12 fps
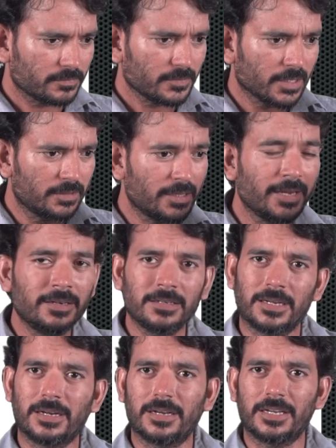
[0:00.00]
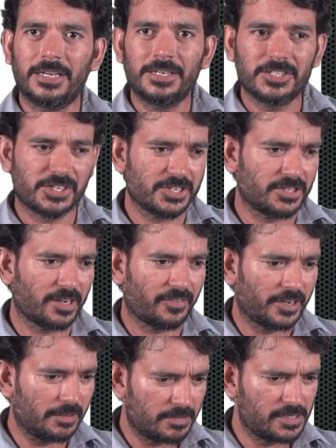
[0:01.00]
then initiation of
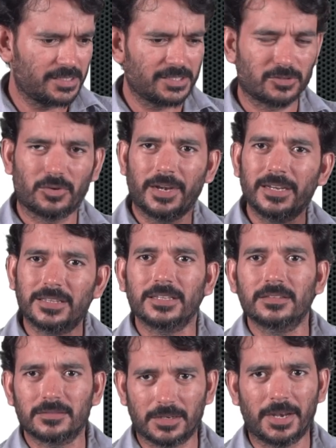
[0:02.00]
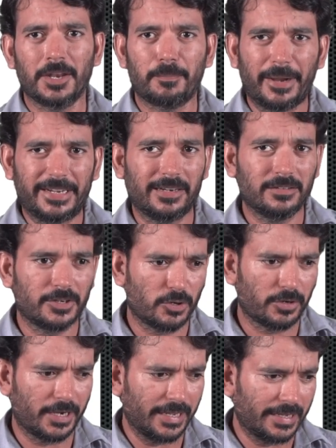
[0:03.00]
any business or anything, any patent that you
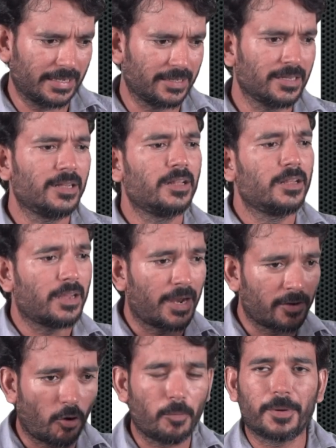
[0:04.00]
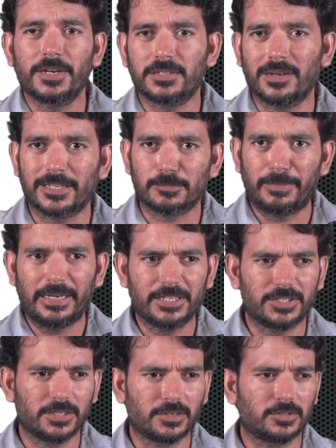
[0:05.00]
are taking, and operational
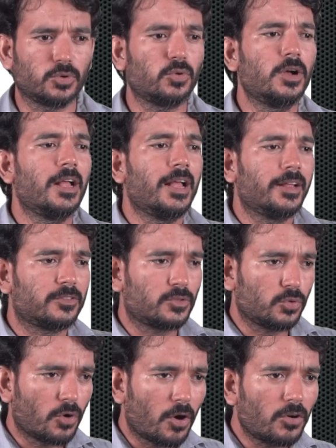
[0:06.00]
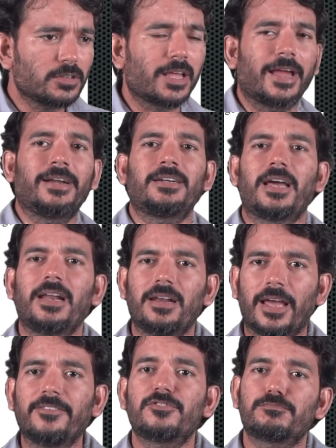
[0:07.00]
expenditure. So throughout the entire
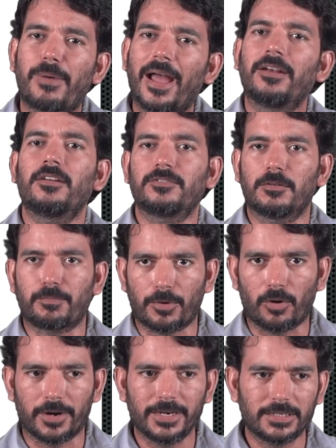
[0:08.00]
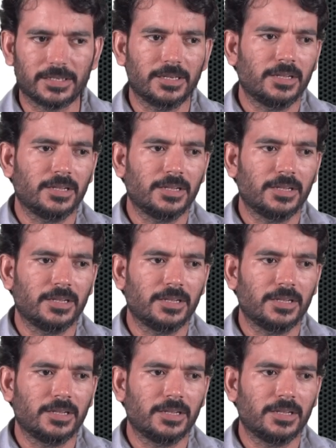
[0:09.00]
lifespan of the product,